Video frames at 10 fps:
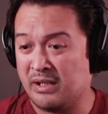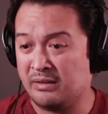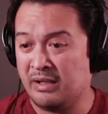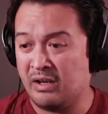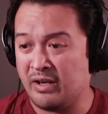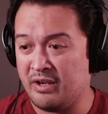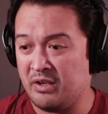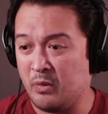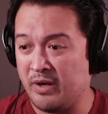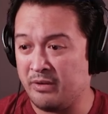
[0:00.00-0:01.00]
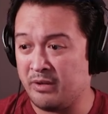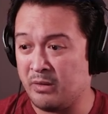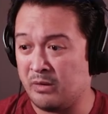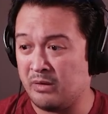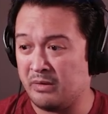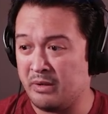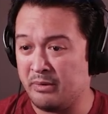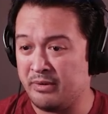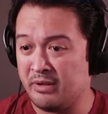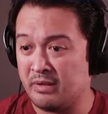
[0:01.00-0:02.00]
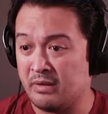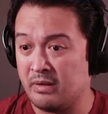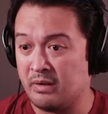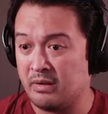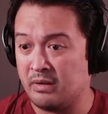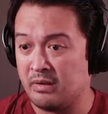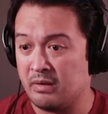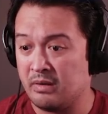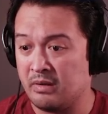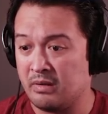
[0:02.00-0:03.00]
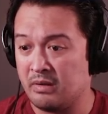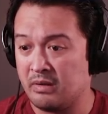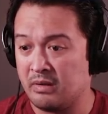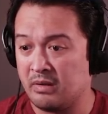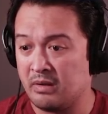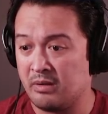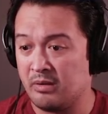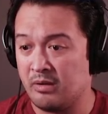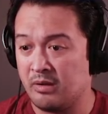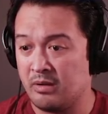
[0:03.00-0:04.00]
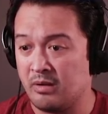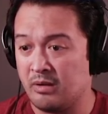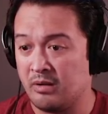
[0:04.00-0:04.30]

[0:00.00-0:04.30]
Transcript: well, all right, you don't want him to go go into. Not even one sigil.